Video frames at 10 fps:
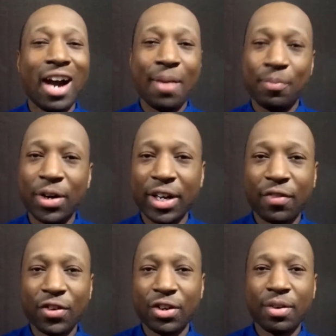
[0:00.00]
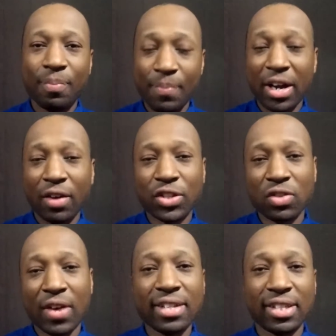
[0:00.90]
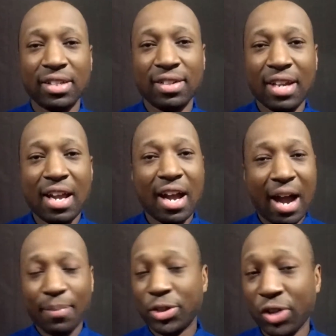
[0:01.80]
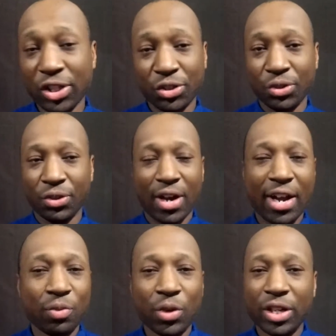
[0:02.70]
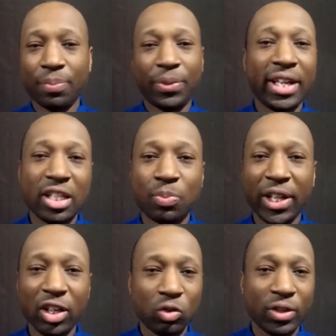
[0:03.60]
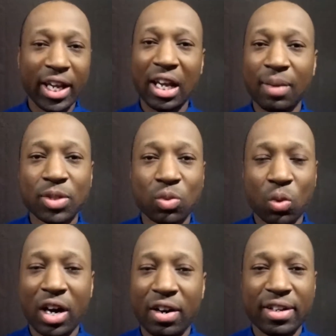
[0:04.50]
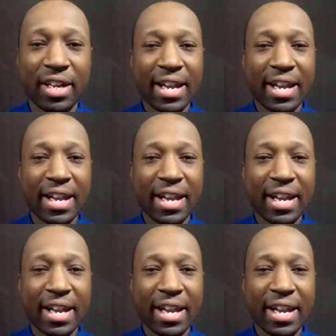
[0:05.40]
I'm running for mayor of Scranton. I'm a straight shooter. I don't want to play these political games where the